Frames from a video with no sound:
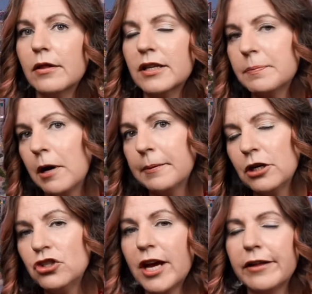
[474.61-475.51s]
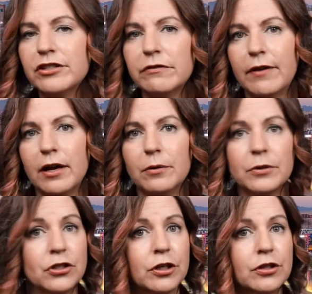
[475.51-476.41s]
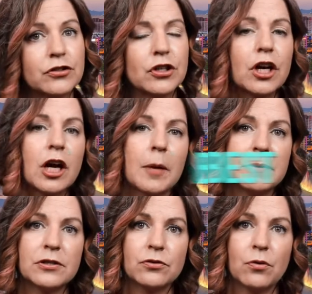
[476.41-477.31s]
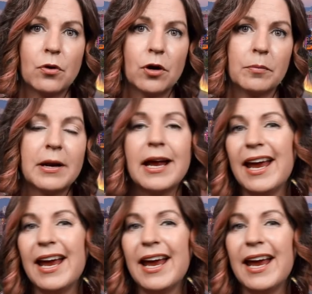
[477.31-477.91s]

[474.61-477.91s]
This barbecue challenge event returns to cook up a storm